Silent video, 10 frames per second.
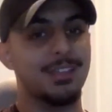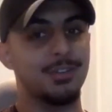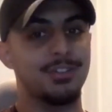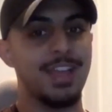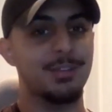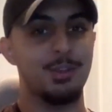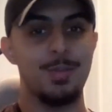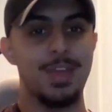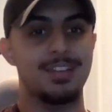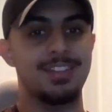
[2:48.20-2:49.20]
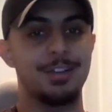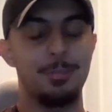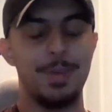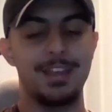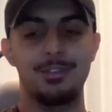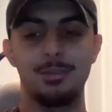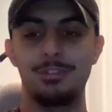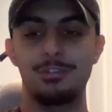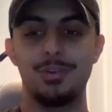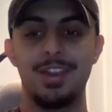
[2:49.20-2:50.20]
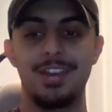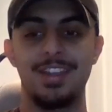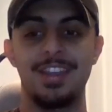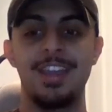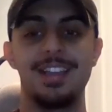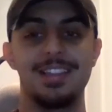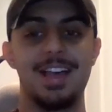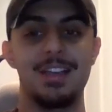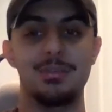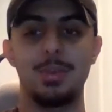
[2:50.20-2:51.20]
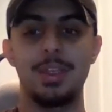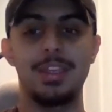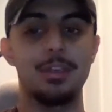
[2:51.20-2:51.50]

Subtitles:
Zach Lomax, he got back into his training last week.